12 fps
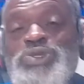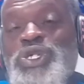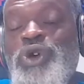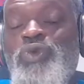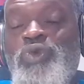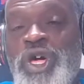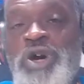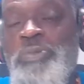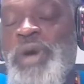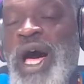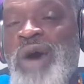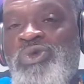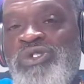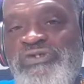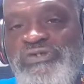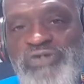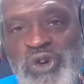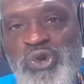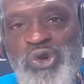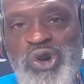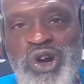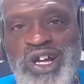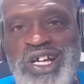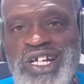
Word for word: your willpower for